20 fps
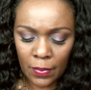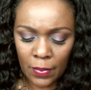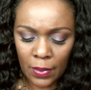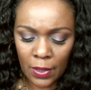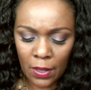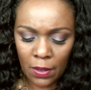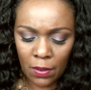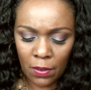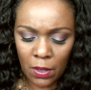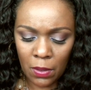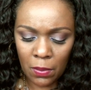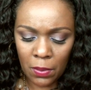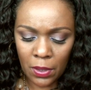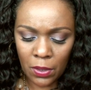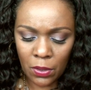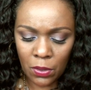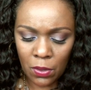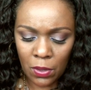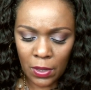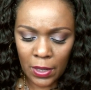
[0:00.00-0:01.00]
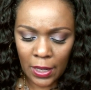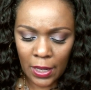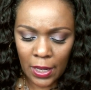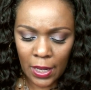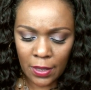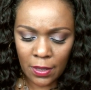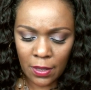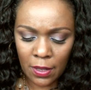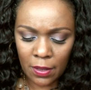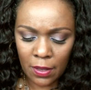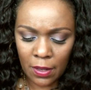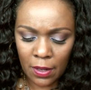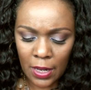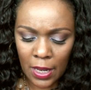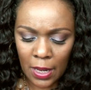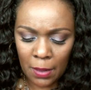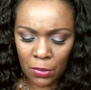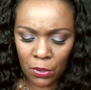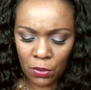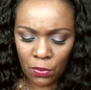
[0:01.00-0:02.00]
I don't know what it's called. I can't see. The
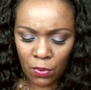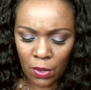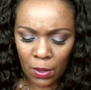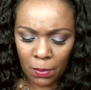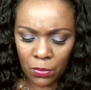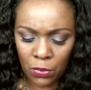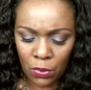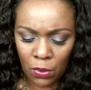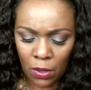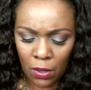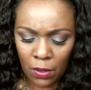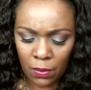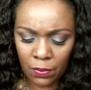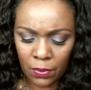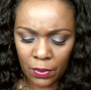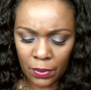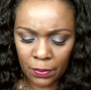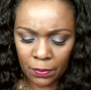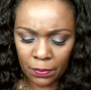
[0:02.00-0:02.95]
name is rubbed off.